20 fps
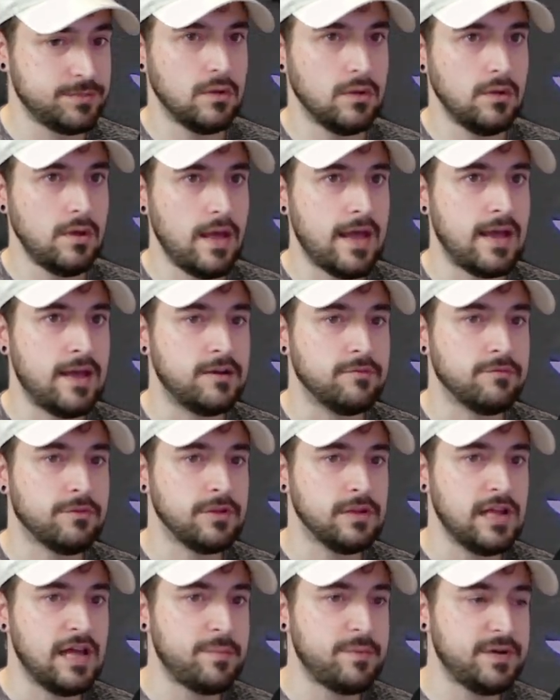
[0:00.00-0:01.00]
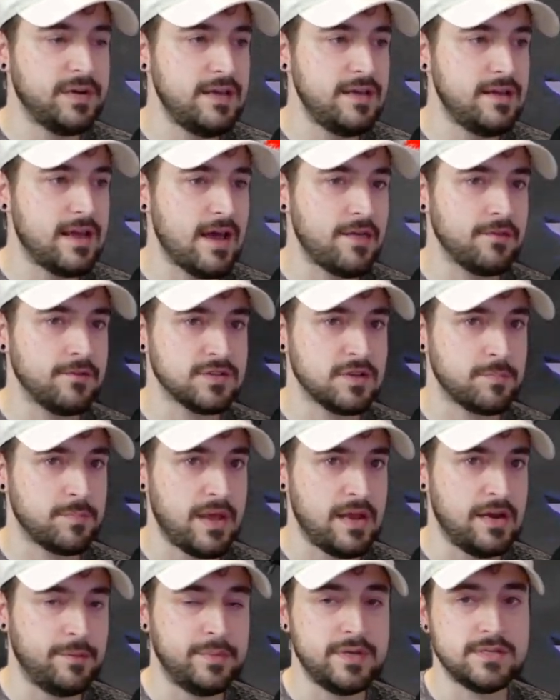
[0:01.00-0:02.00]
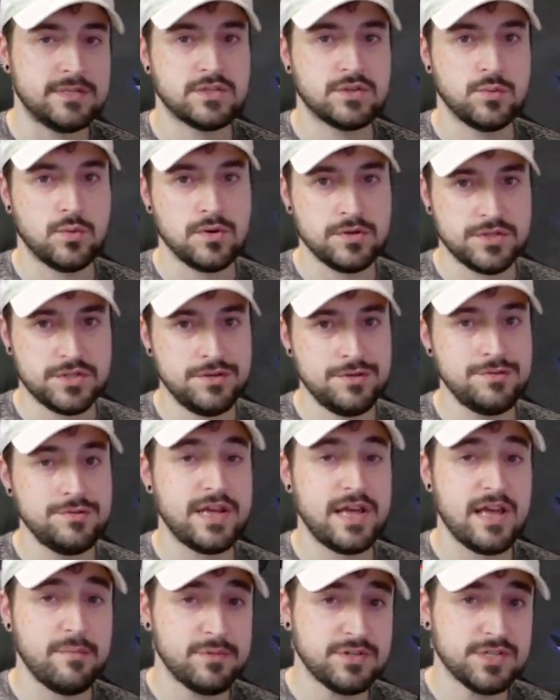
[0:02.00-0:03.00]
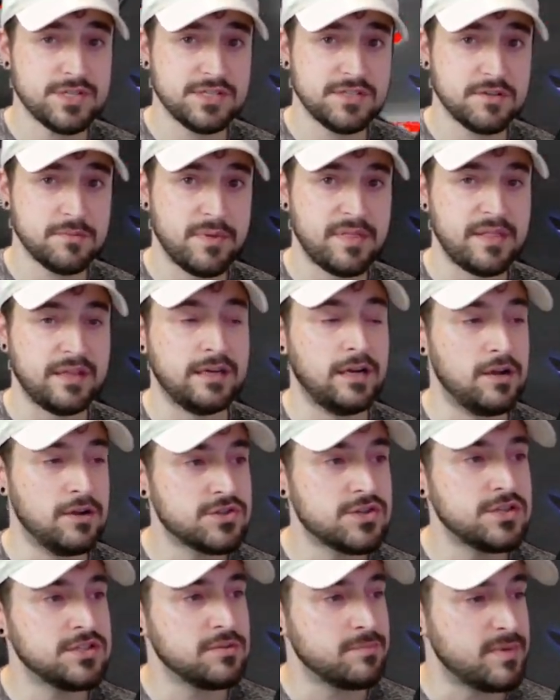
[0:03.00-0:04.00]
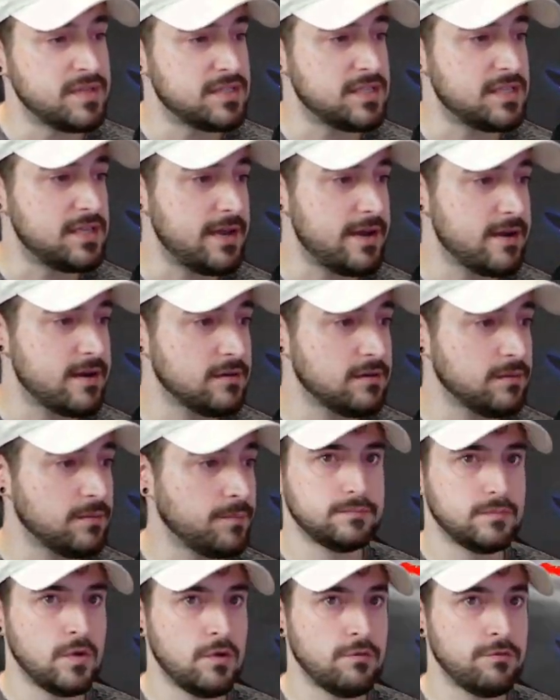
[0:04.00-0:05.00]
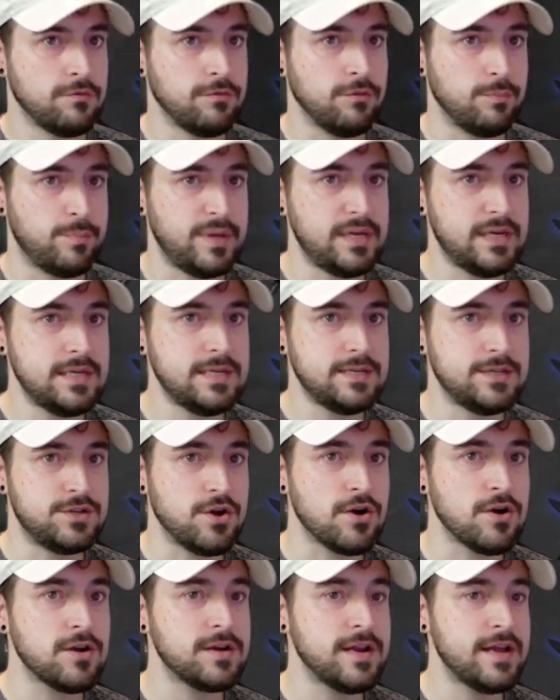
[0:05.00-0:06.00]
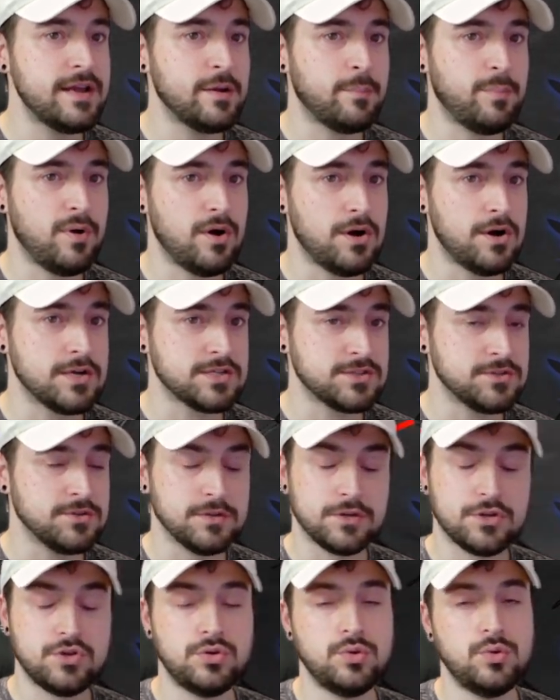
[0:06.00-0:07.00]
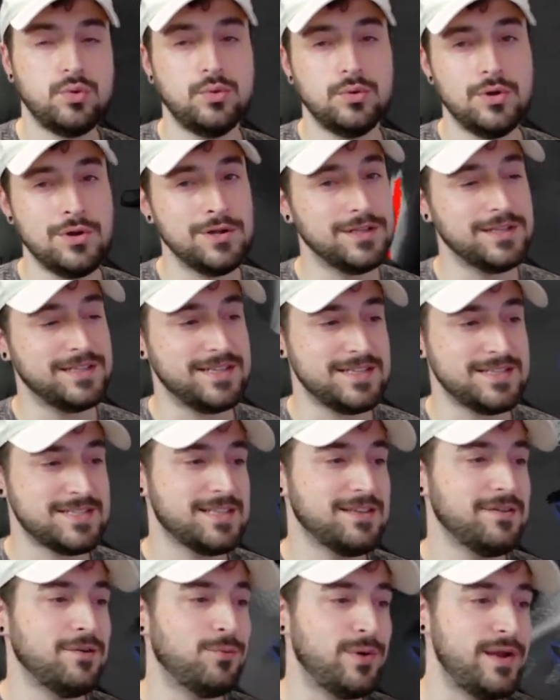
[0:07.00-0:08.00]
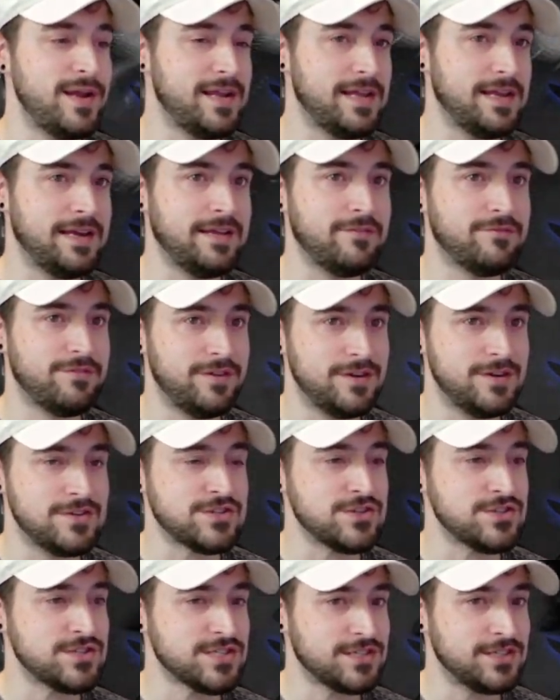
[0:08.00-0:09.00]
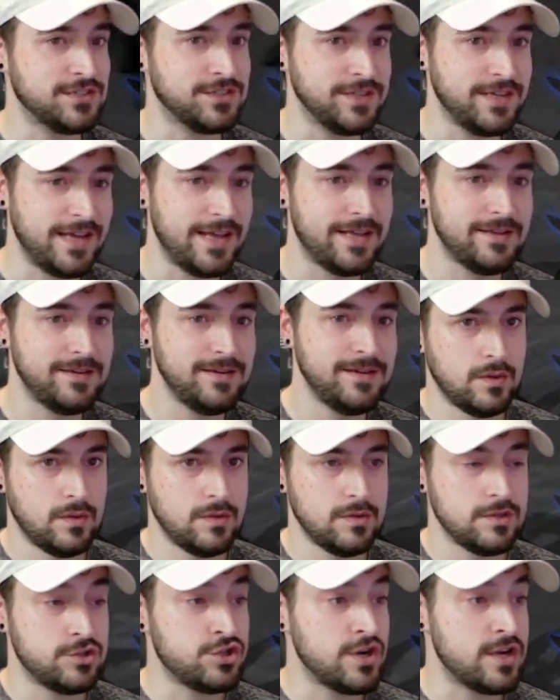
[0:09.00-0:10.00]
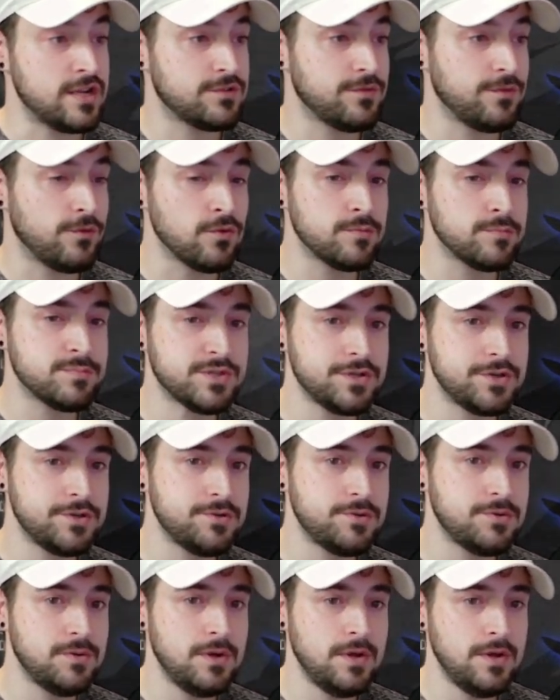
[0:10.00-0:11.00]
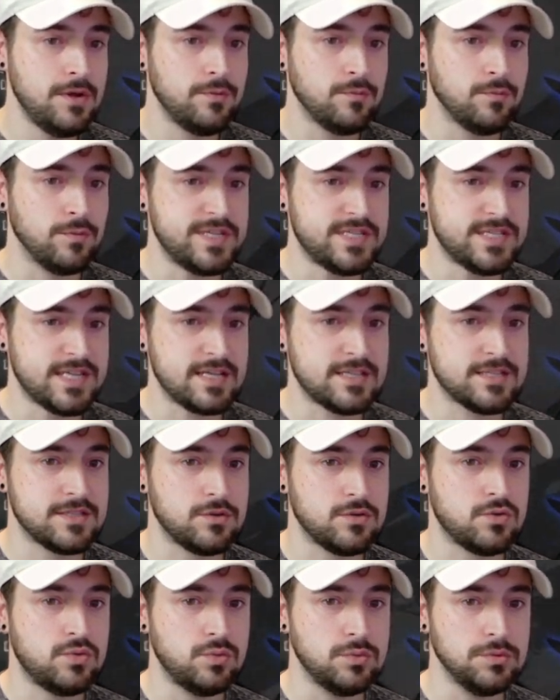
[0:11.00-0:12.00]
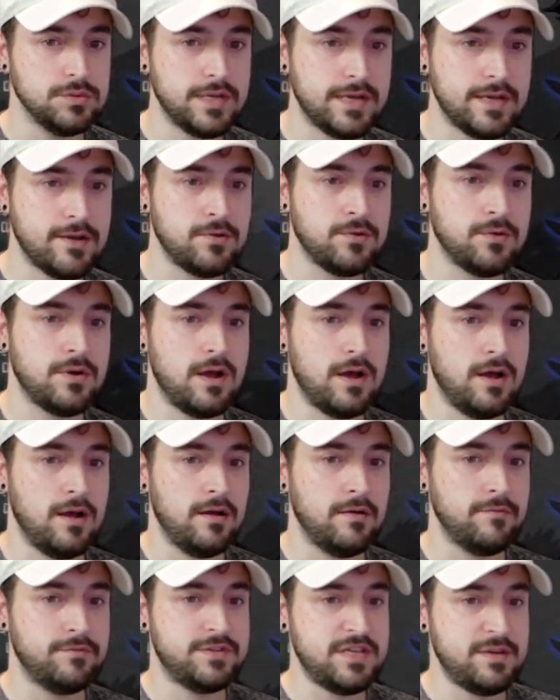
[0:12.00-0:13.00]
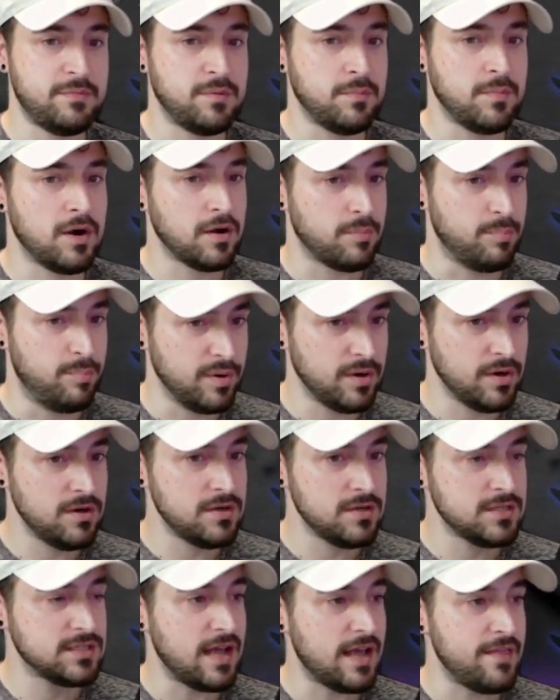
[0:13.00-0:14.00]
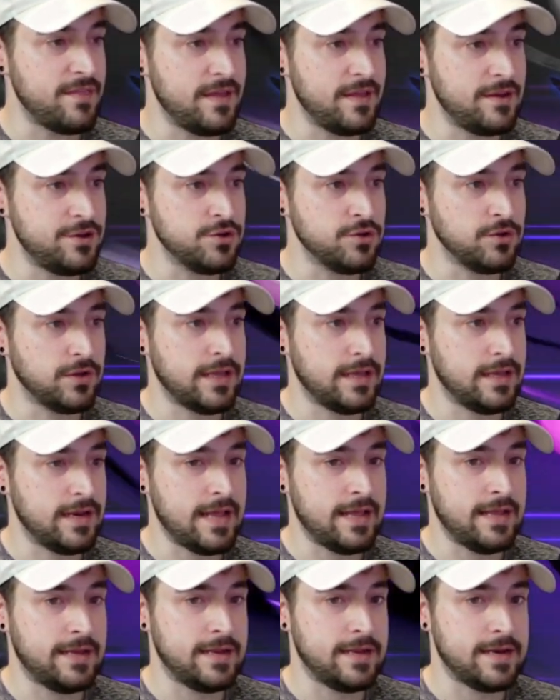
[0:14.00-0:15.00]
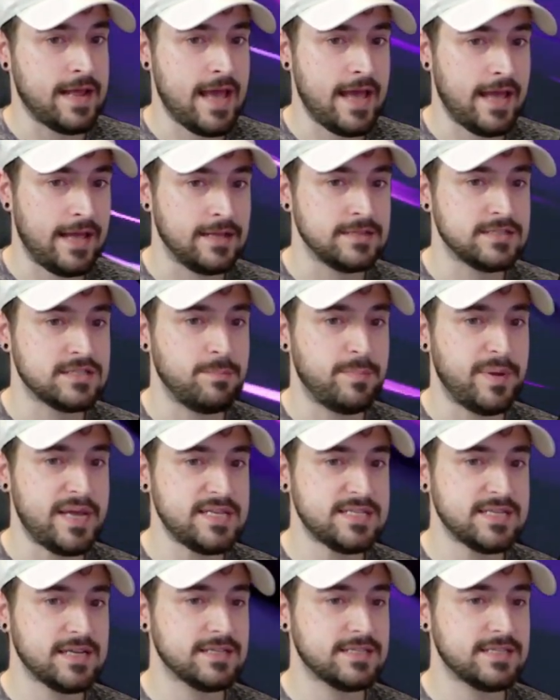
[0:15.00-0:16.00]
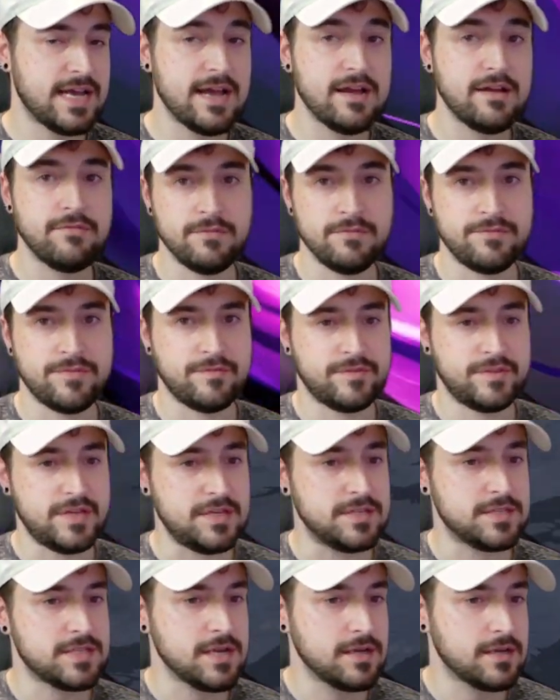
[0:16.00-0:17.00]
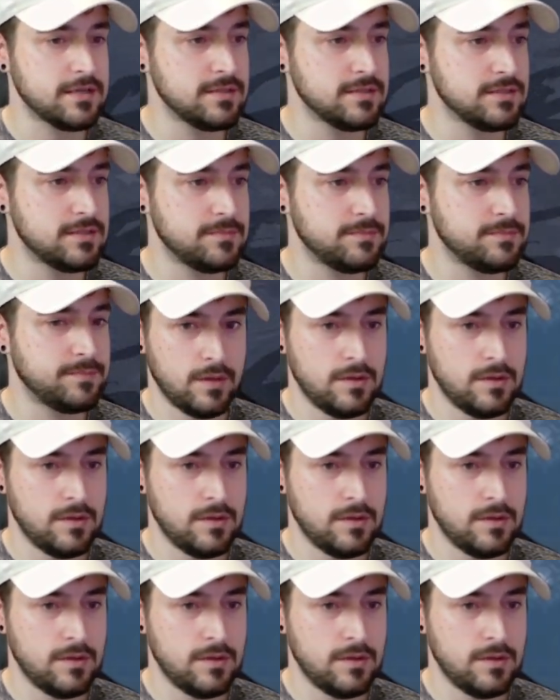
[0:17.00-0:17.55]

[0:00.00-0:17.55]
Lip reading: Hand of Calamity gathers up enemies towards you, damages them, and then launches them into the air. Forbidden Dark Knight Apostle, the coolest awakening finisher skill yet. Transforms you, resets the cooldown of Demon Mark Burst, and then you'll get an enhanced basic attack for 15 seconds.